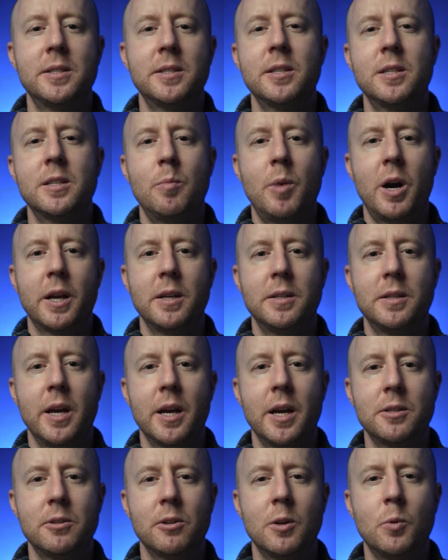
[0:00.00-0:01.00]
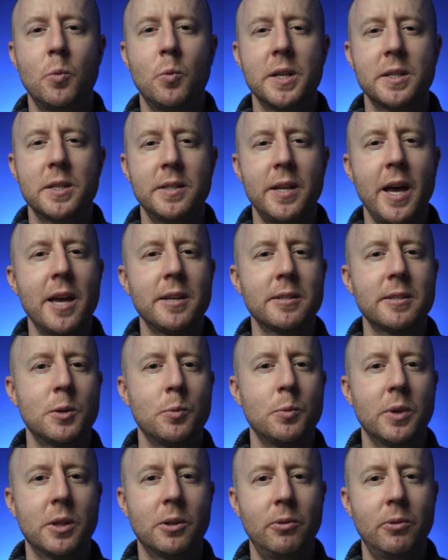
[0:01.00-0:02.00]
system architects are the ones tasked with